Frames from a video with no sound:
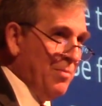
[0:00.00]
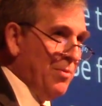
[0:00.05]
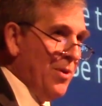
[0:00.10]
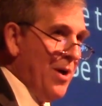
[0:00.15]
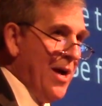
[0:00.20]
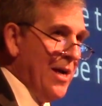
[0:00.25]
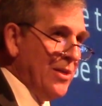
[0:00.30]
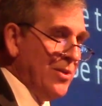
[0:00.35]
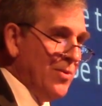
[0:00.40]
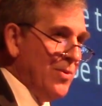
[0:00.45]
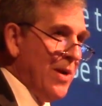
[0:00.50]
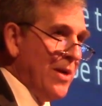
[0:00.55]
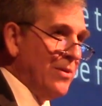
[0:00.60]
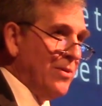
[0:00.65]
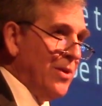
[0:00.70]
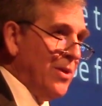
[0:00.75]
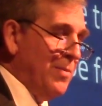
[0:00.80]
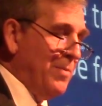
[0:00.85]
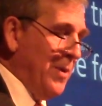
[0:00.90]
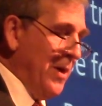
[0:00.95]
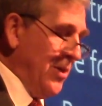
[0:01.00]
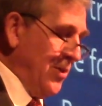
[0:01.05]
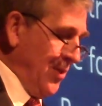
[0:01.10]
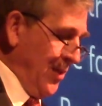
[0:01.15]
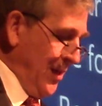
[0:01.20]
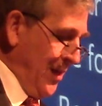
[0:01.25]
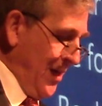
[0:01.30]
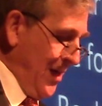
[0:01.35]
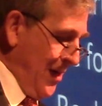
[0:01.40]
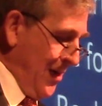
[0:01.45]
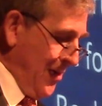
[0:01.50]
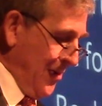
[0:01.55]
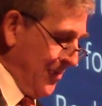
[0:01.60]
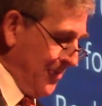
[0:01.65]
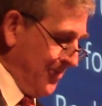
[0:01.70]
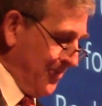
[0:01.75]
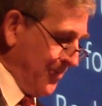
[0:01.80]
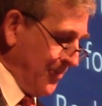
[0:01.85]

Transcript: apply directly to patient care.